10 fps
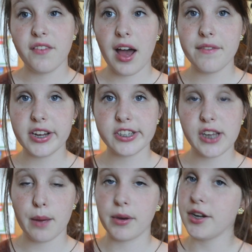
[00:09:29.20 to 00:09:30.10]
5 Years
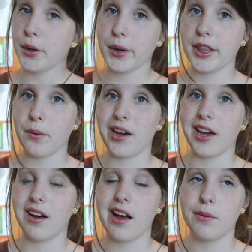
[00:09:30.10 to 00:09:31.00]
Time by Noah and the
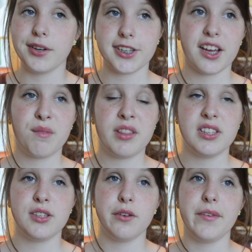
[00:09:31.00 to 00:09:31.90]
Whale. I wish I could put
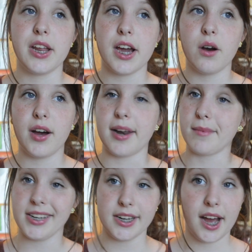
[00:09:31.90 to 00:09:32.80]
this to a video,
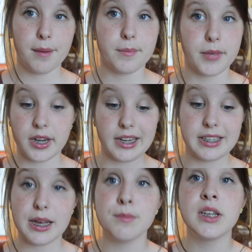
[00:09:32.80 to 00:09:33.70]
and I'm gonna
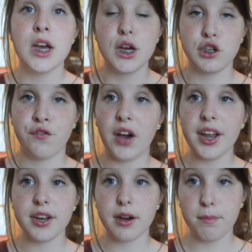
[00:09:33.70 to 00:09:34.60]
attempt to
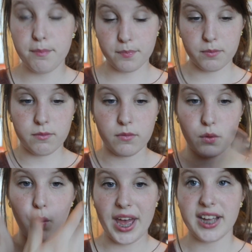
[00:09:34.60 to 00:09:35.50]
find a
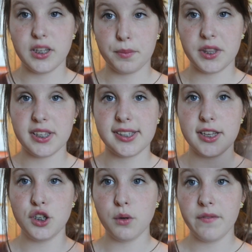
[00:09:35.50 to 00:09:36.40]
way to put this
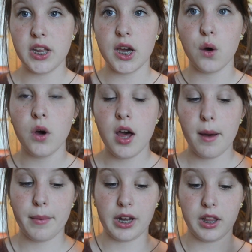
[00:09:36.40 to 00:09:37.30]
into a video,
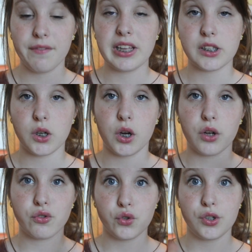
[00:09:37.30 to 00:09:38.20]
but I love that
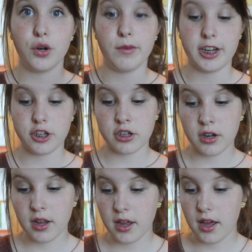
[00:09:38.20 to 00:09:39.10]
song so much.
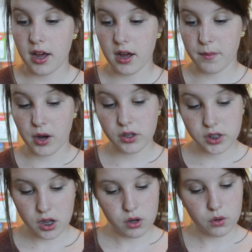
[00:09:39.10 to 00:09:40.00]

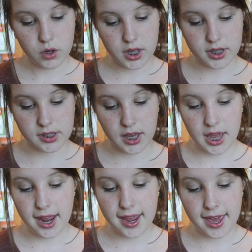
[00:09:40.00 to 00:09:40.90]
Also is
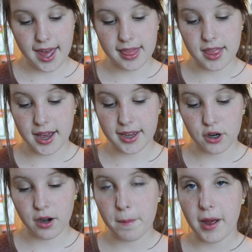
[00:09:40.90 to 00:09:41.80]
King and
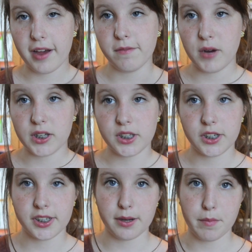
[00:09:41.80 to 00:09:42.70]
Lionheart by Of
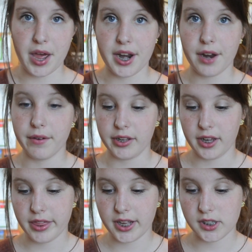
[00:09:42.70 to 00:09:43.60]
Monsters and Men. I really
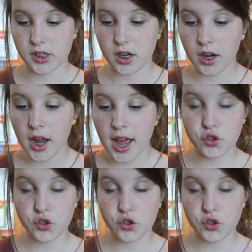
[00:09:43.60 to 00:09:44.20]
like that song.